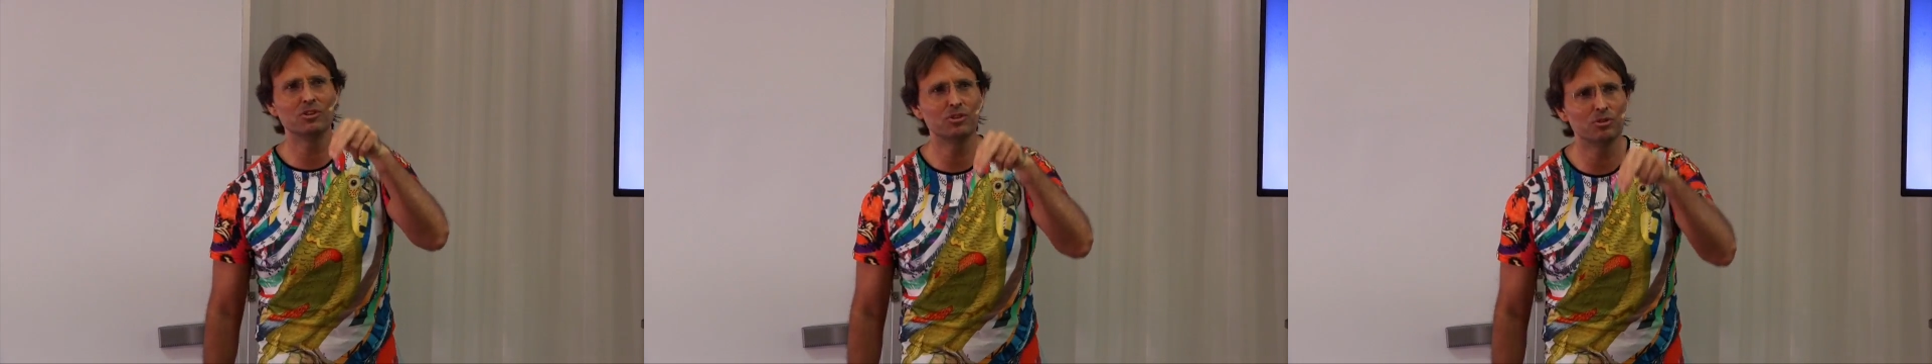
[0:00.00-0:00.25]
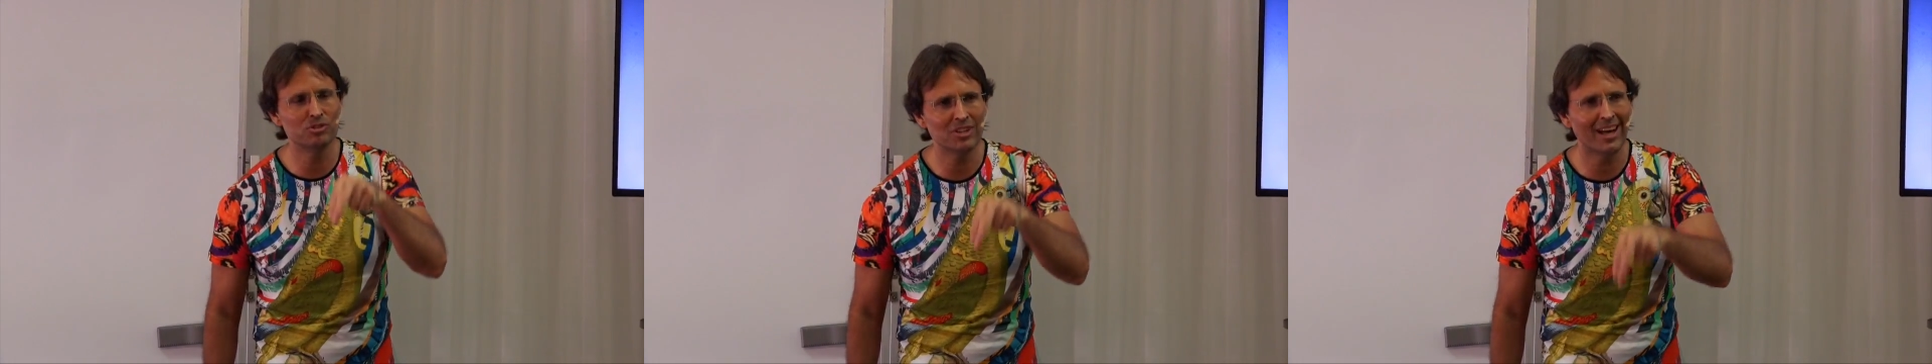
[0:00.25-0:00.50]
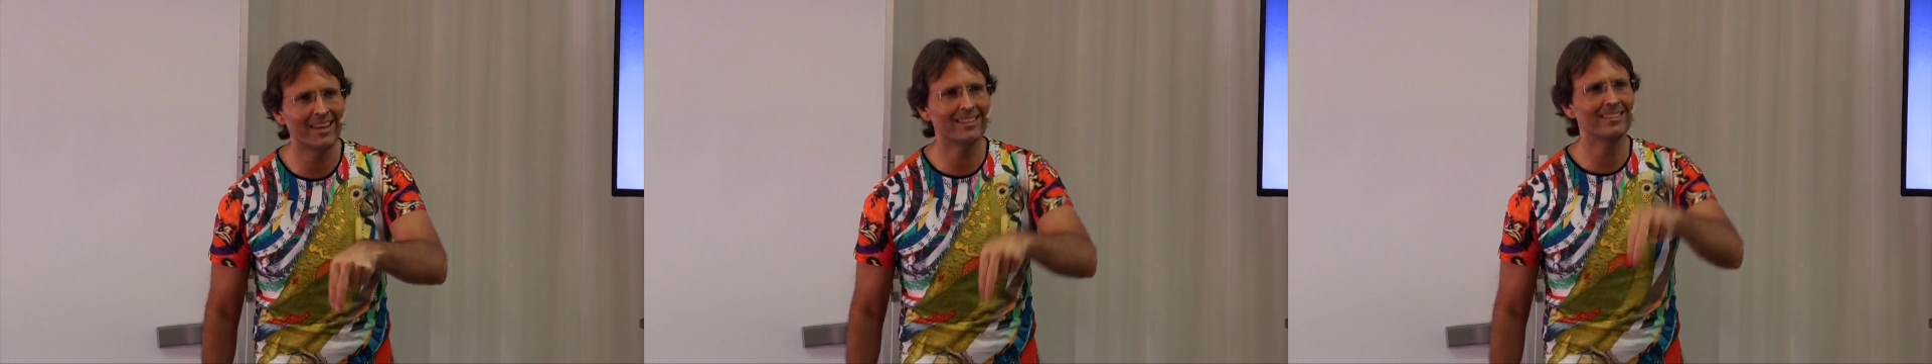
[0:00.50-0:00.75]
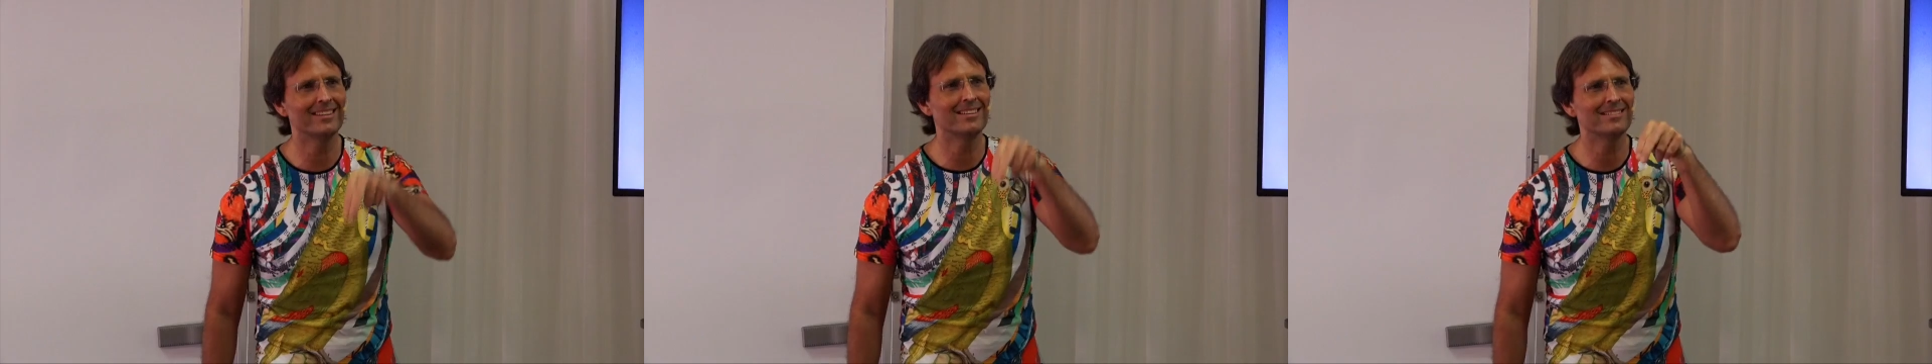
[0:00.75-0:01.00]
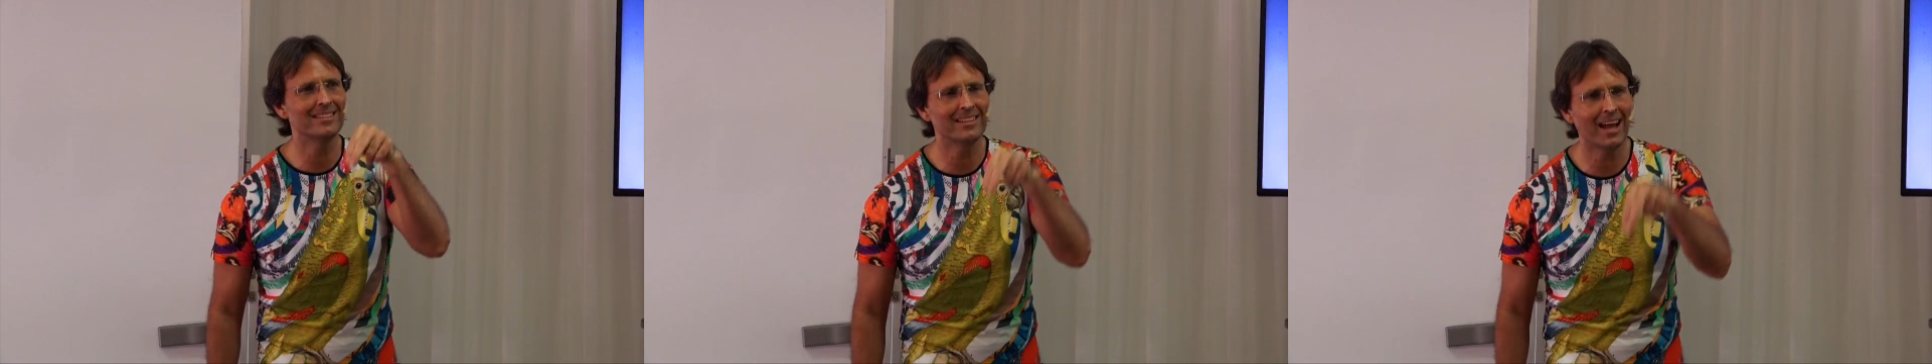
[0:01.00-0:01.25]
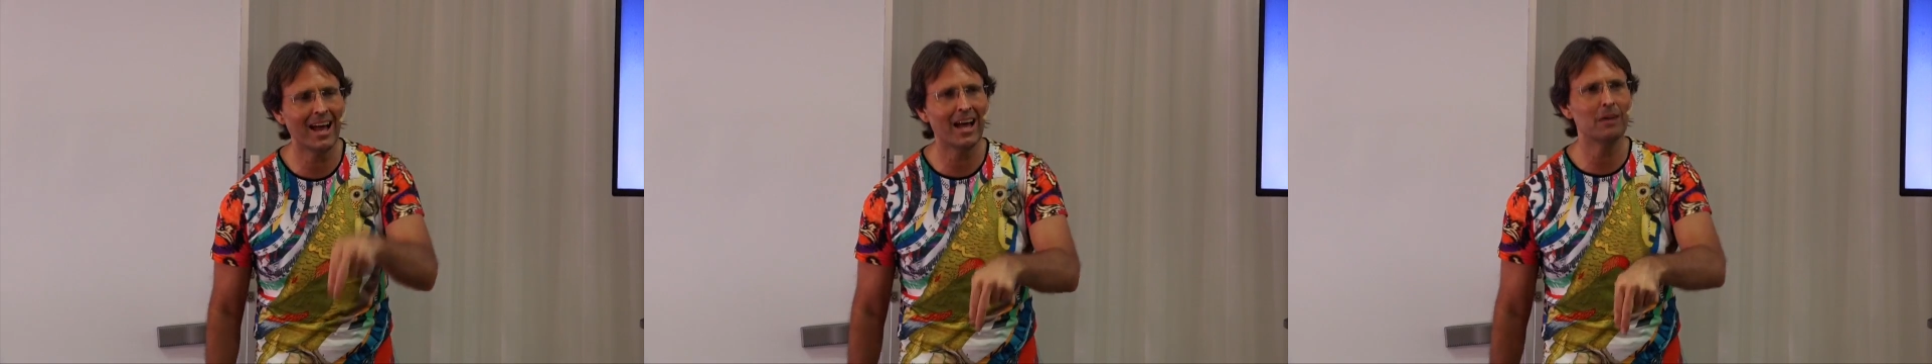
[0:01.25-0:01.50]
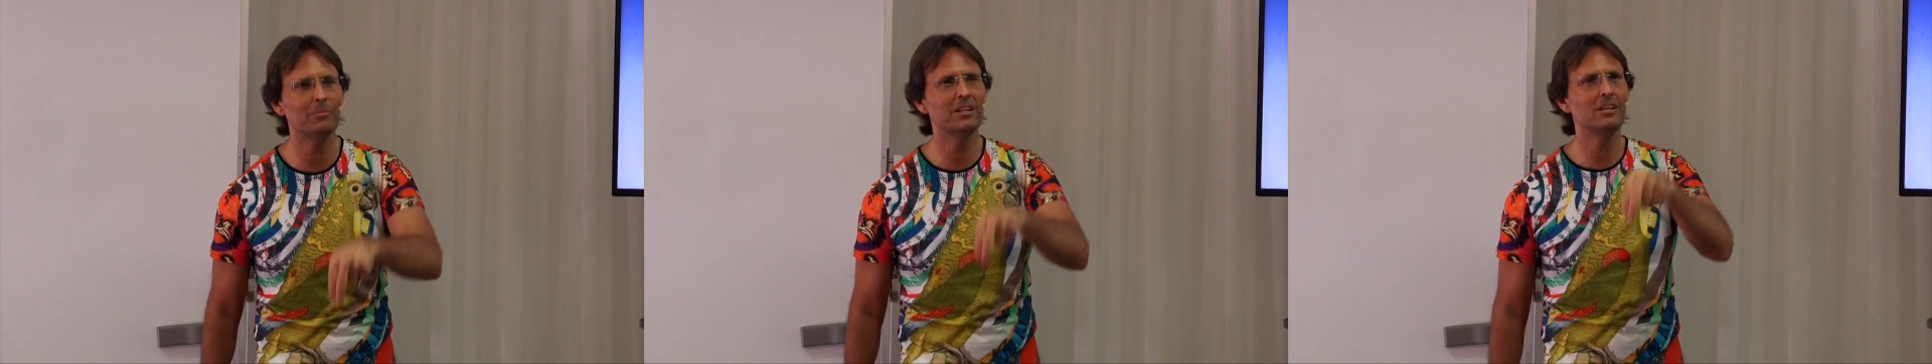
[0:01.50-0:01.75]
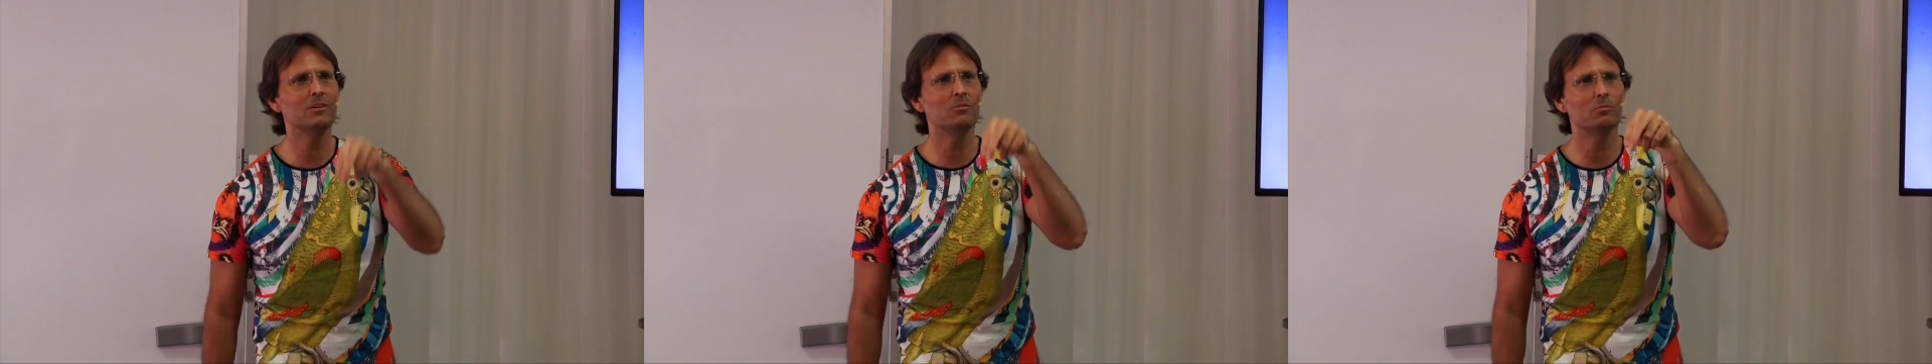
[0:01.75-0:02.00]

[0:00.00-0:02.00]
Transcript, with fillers: you take that is in harmony